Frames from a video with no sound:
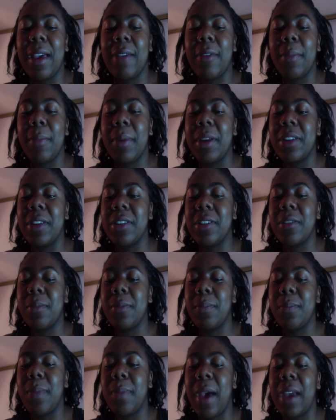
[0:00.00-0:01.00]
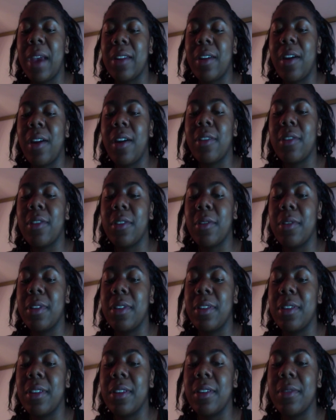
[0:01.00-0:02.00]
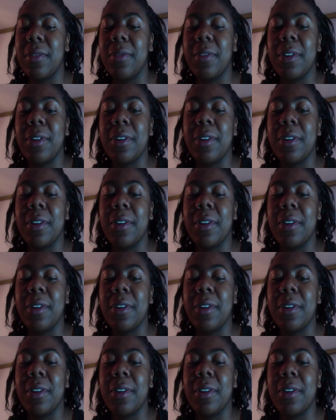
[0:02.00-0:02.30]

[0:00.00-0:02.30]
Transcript: have a bunch of bad consequences for